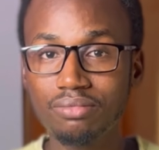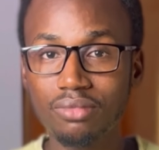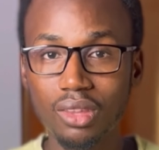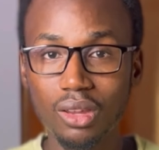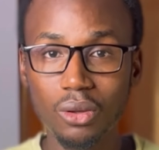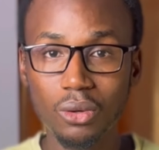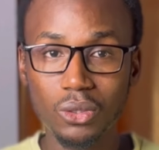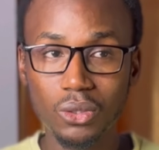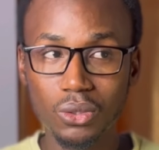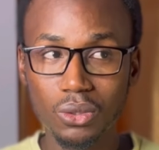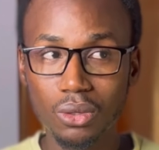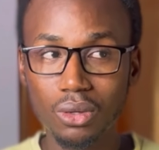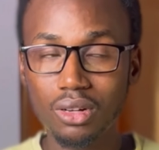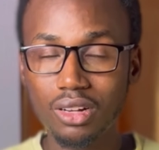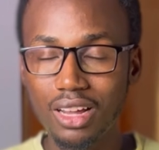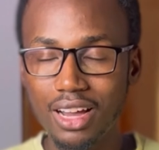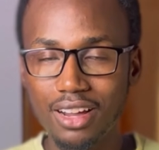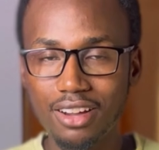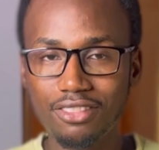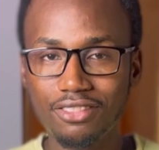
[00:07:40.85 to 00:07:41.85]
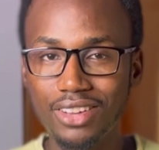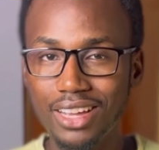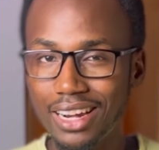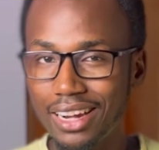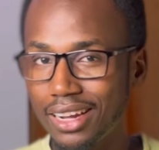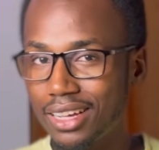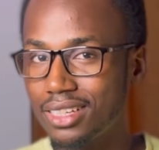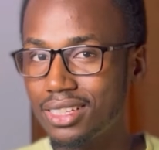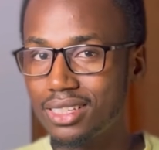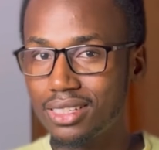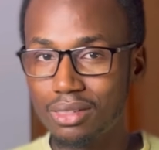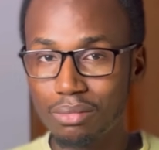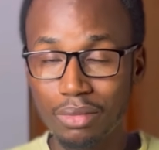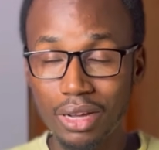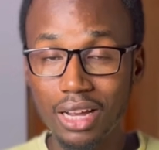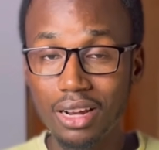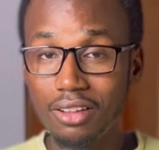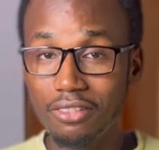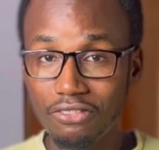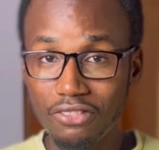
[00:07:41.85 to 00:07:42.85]
You should have a nice
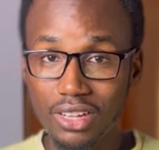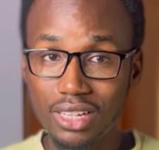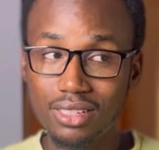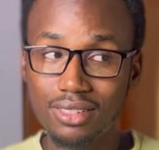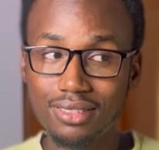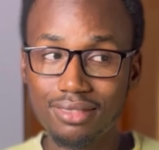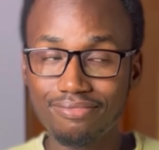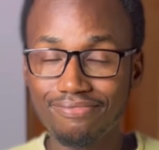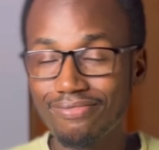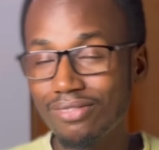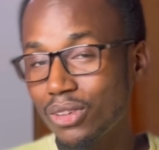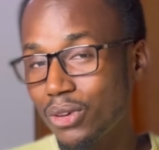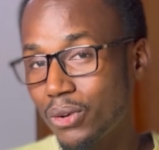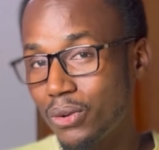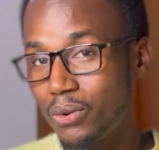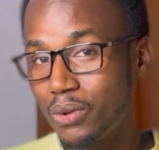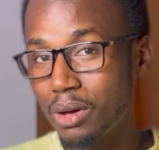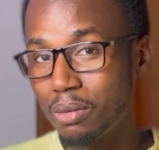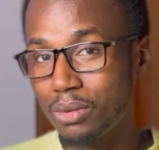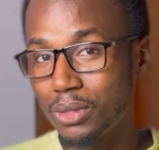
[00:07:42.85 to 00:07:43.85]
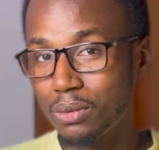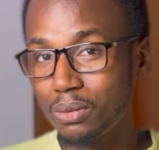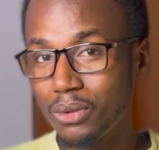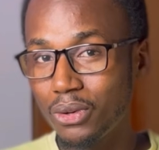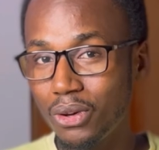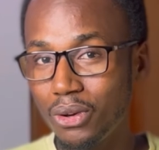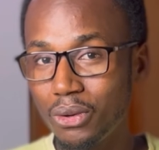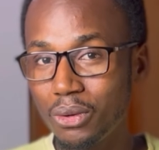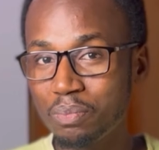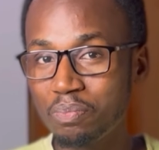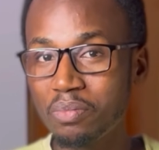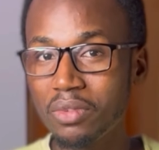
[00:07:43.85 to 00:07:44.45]
smiling face on your portfolio,